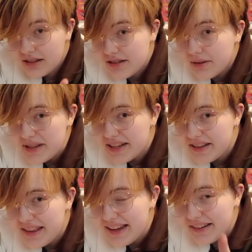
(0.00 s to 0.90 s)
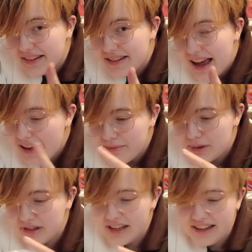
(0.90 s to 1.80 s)
it's always a good thing to have
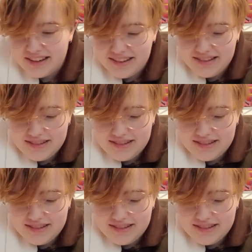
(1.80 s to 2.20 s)
more linen.